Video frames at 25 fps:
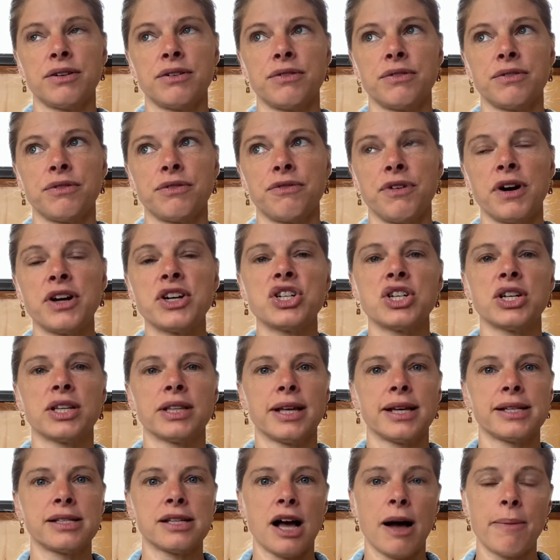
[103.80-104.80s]
function
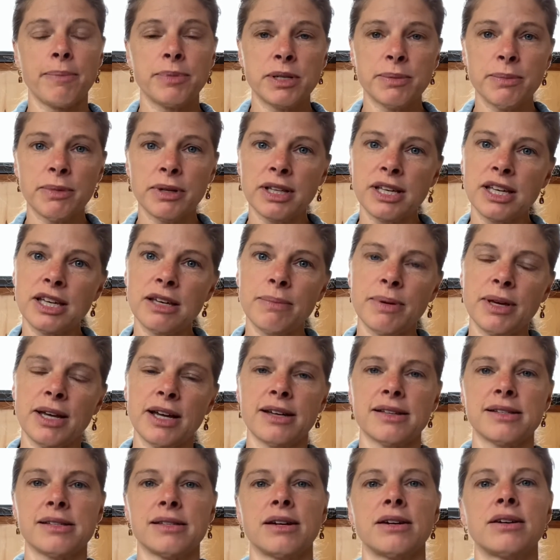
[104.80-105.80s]
less optimally
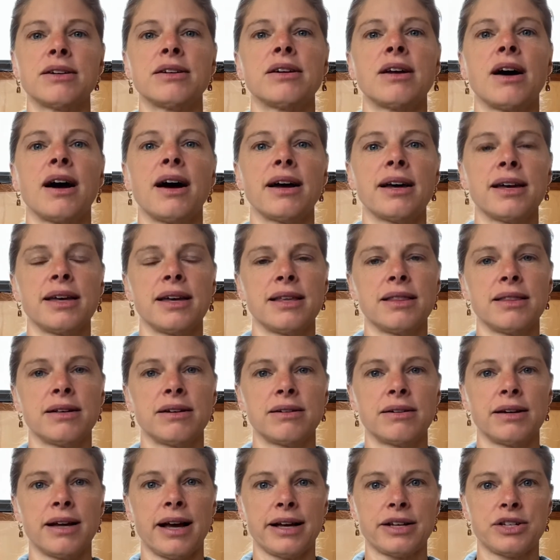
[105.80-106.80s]
because they're not in
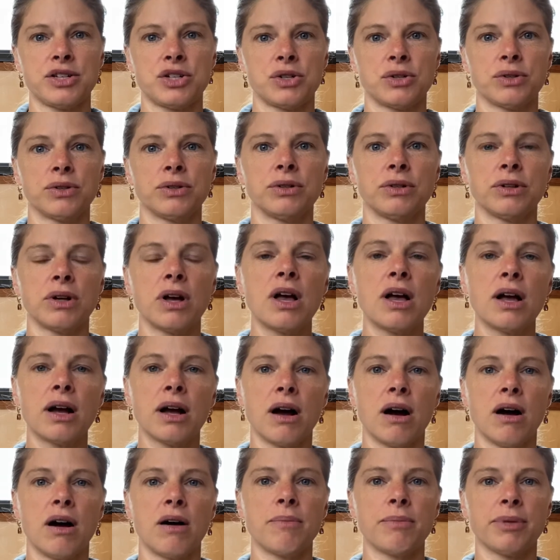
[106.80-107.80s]
their natural
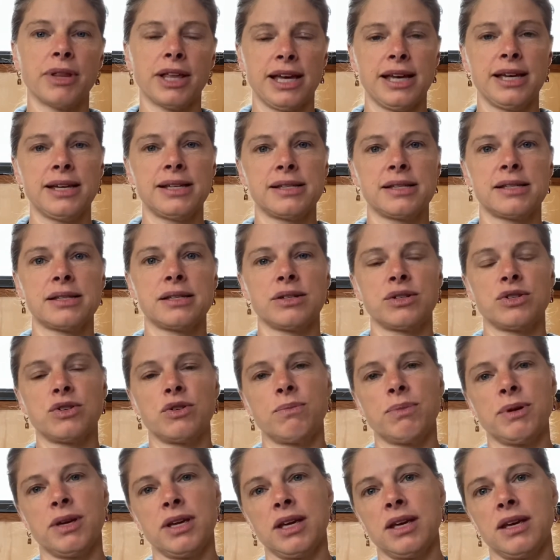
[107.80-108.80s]
calm place to
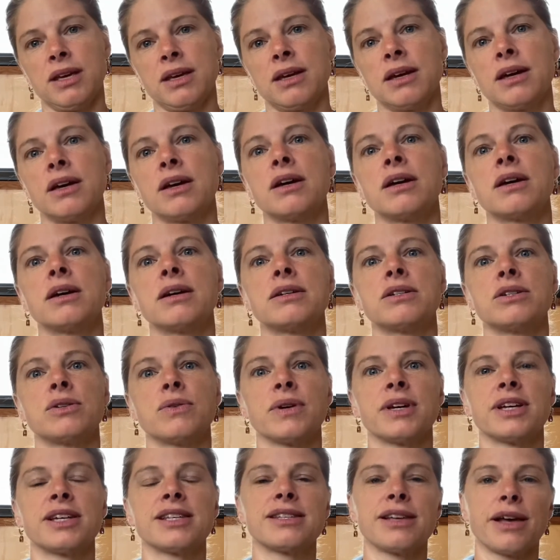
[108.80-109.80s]
be
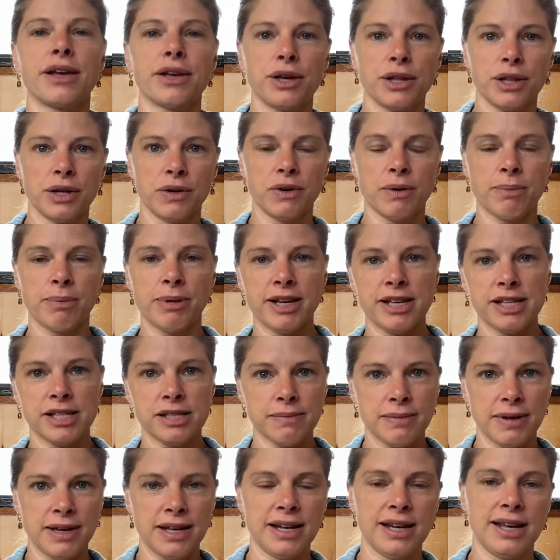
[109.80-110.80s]
doing cellular
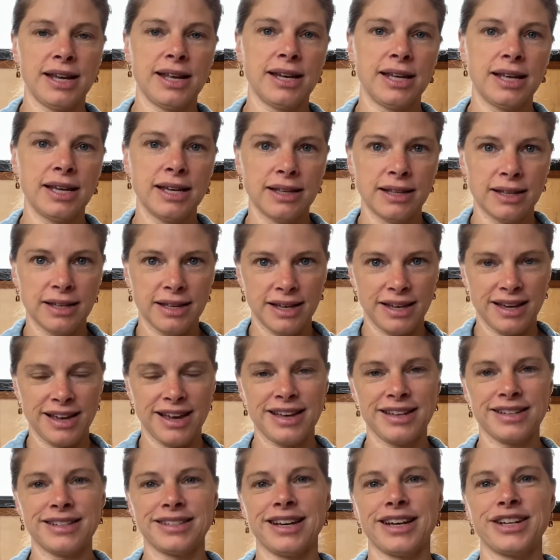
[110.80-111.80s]
replacement and healing
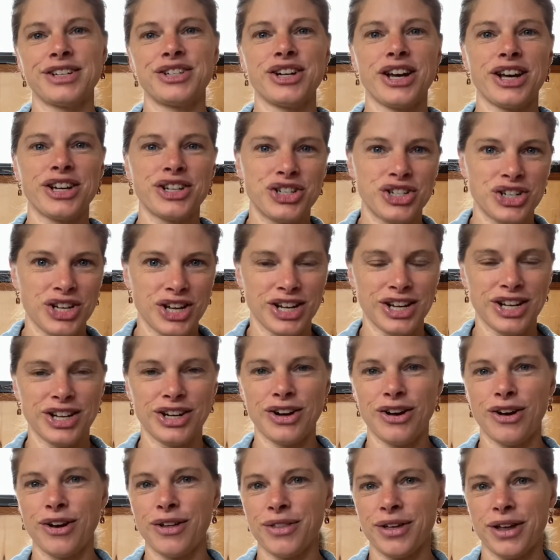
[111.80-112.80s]
and digestion and
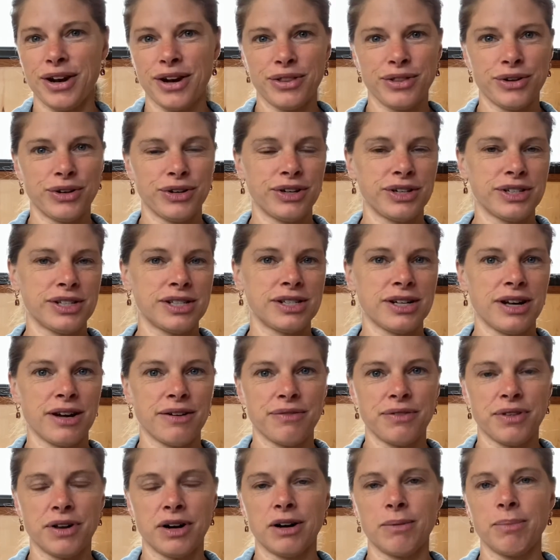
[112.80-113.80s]
all that other good
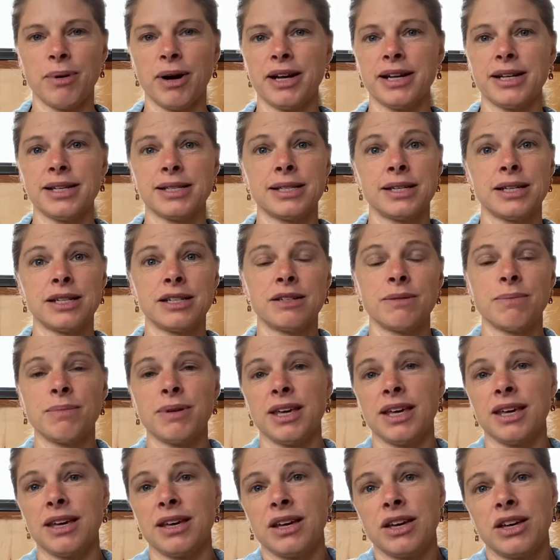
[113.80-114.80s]
stuff that our bodies need to
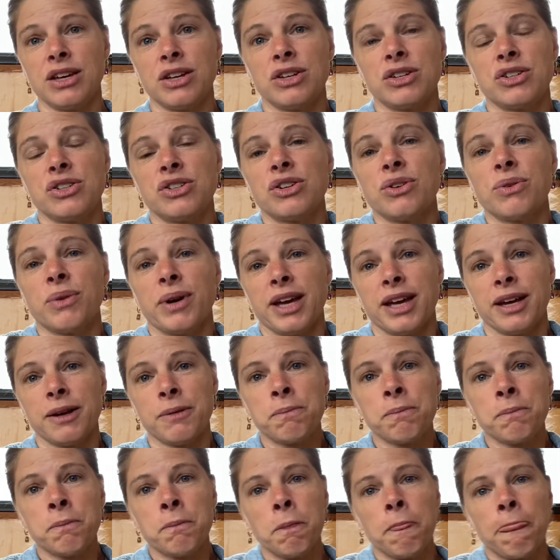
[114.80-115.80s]
be doing.
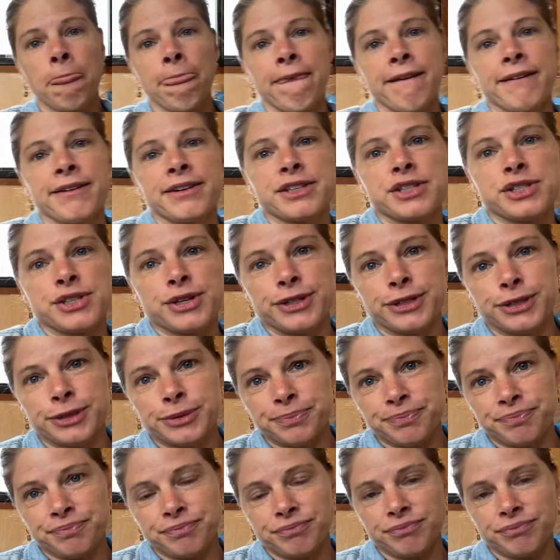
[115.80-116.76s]
So